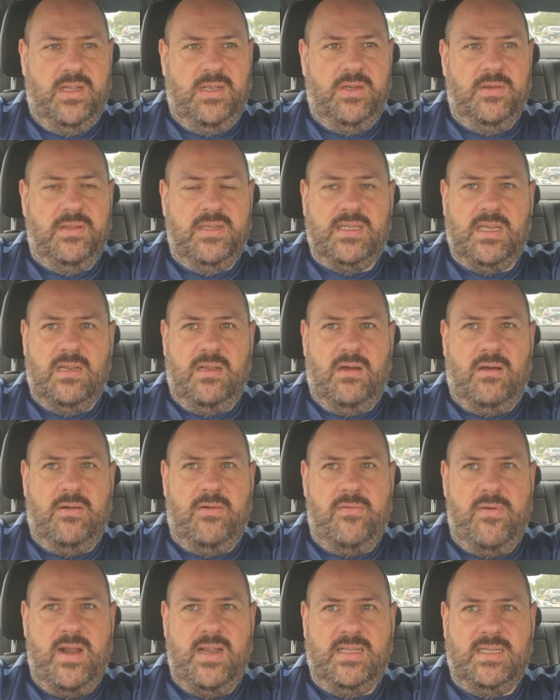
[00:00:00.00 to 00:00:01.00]
I know there's a lot
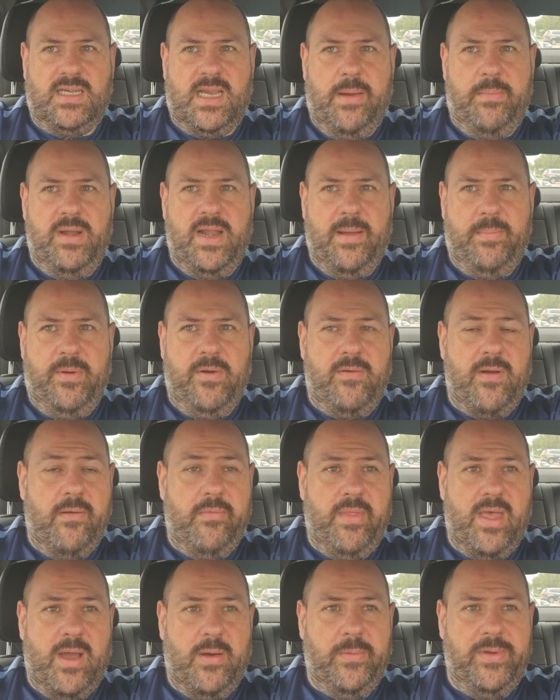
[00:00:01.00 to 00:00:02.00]
of runs coming up
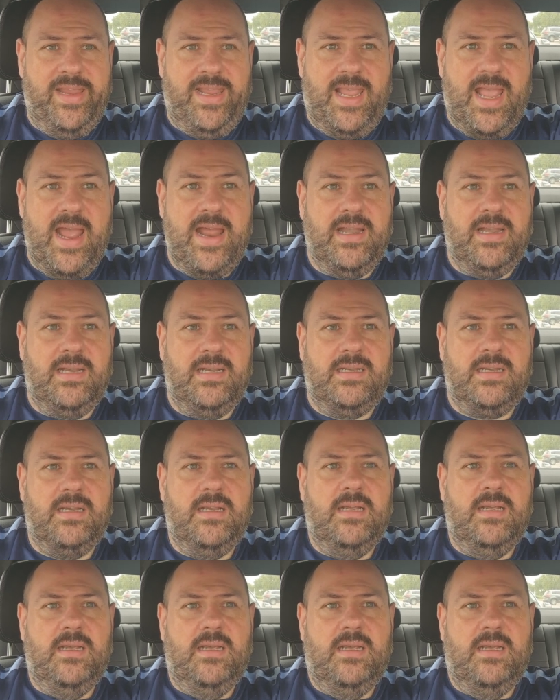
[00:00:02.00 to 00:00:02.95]
around that weekend.